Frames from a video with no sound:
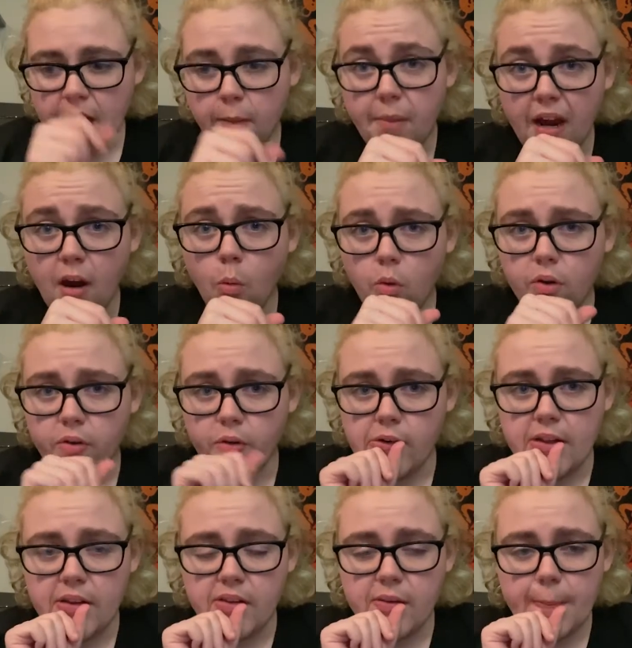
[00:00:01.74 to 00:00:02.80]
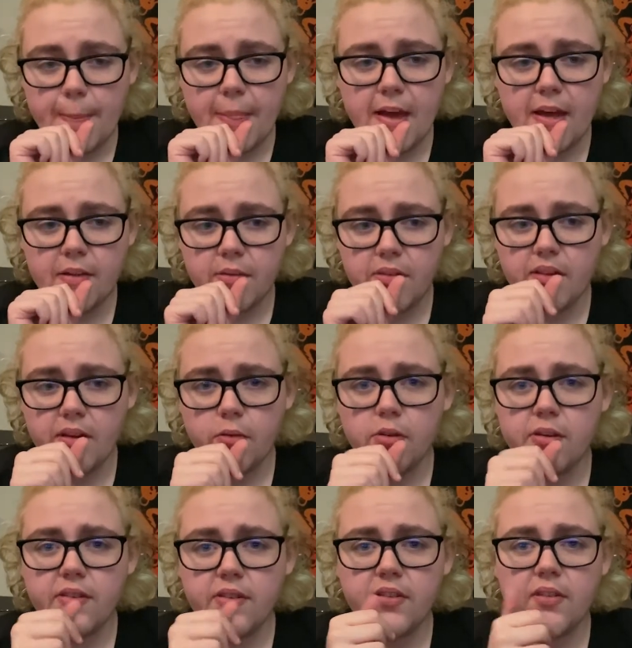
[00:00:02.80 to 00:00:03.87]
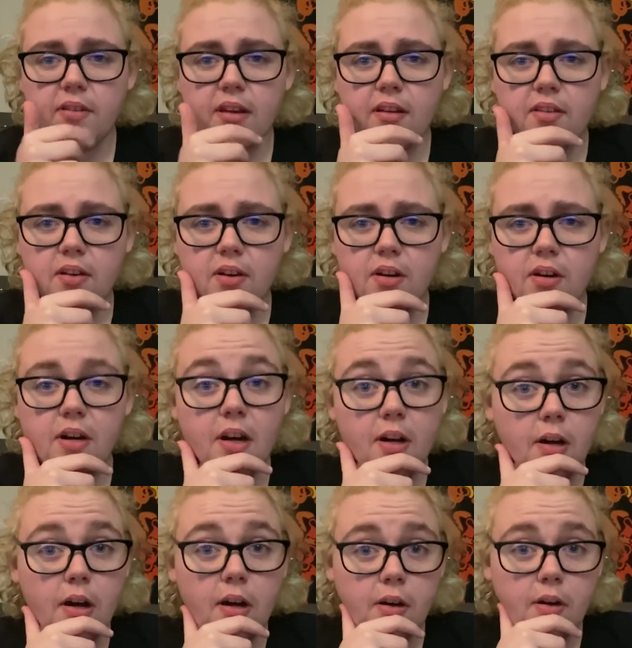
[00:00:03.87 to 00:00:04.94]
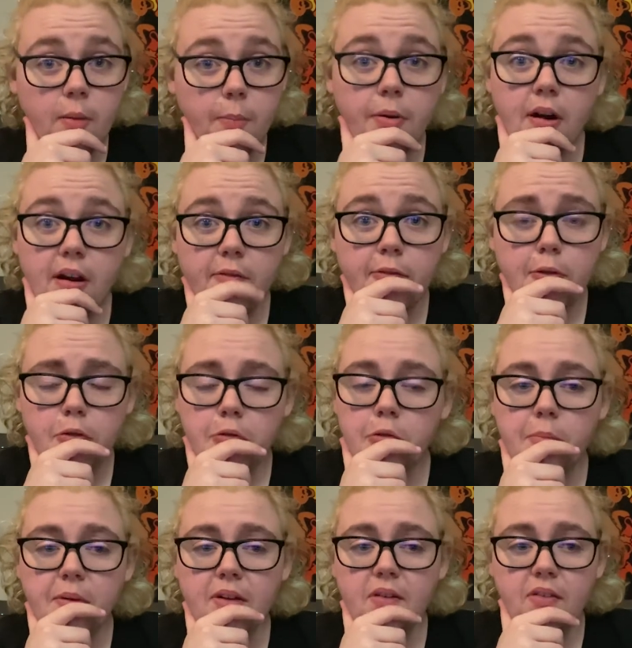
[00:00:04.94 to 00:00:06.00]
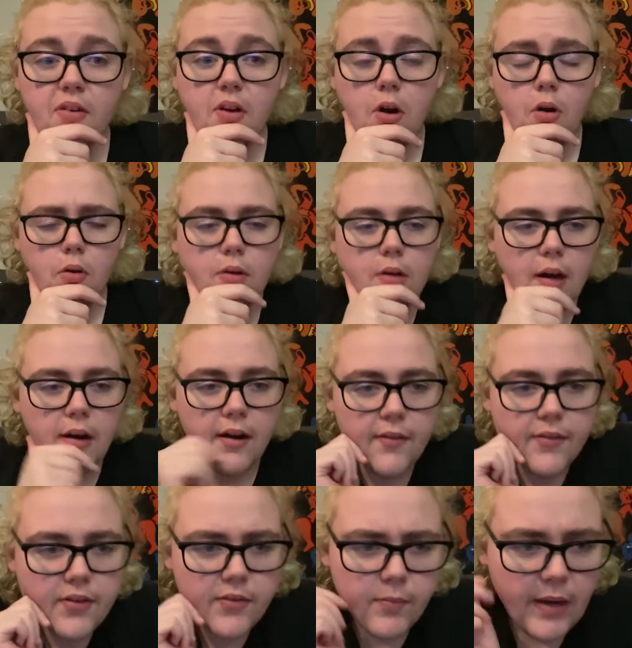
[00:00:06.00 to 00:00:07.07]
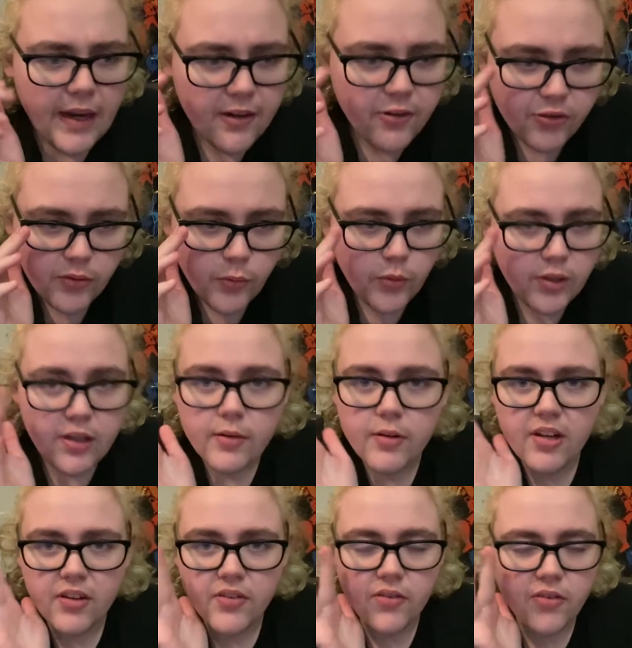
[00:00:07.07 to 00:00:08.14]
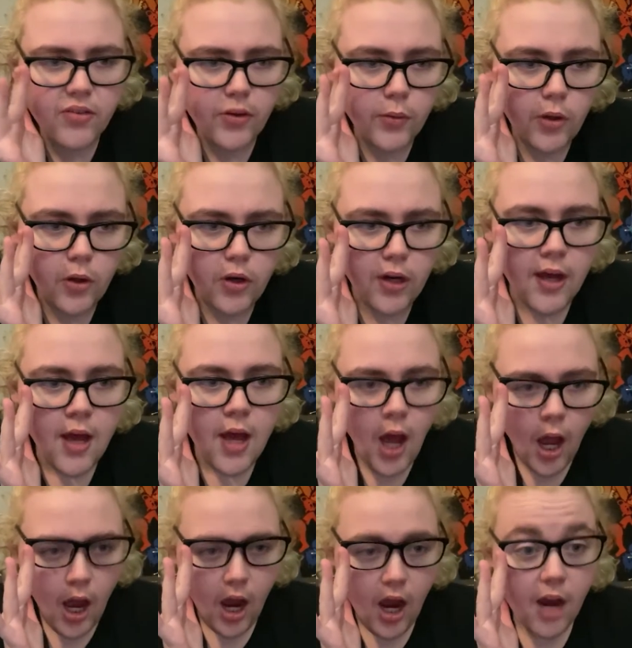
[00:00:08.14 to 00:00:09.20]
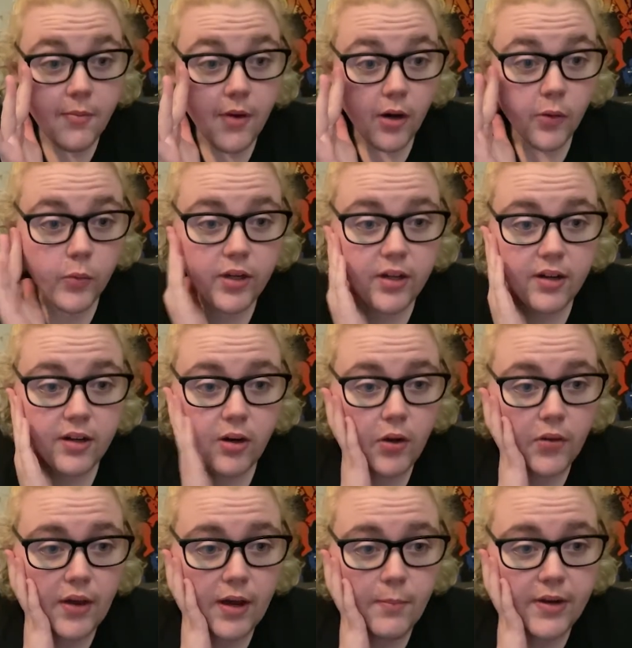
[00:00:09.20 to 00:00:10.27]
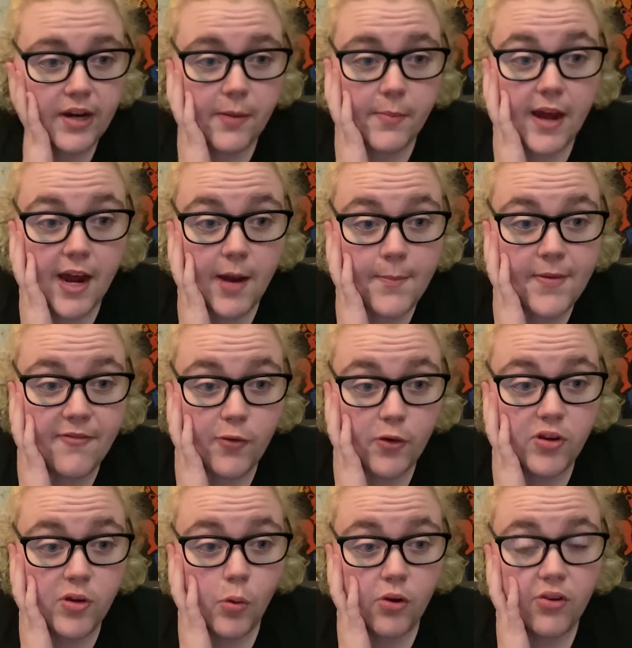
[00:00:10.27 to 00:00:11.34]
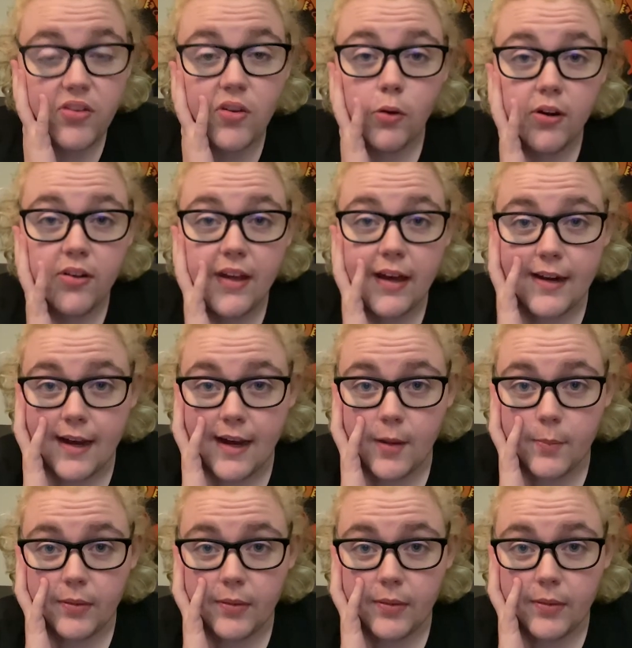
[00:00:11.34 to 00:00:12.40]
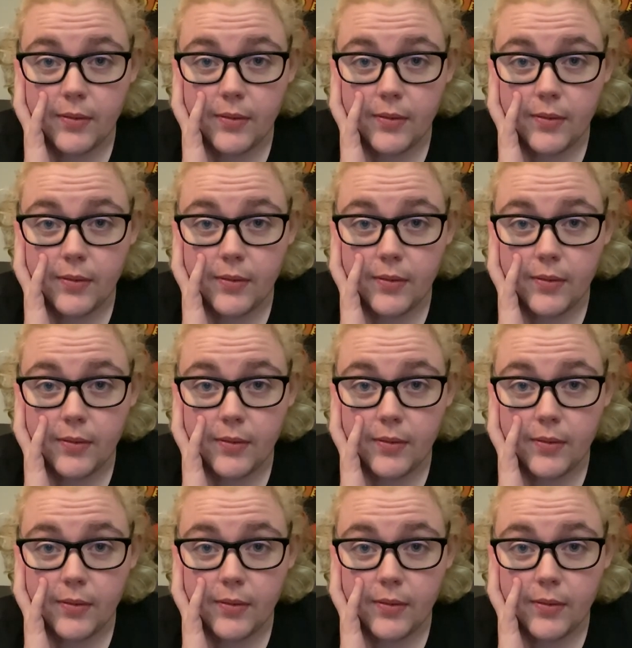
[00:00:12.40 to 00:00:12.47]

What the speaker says: about one reason, and said reason is a private group, and it's called, I have to actually read it because it's so long. I'm not reading all that, but I'm happy for you or sorry that happened.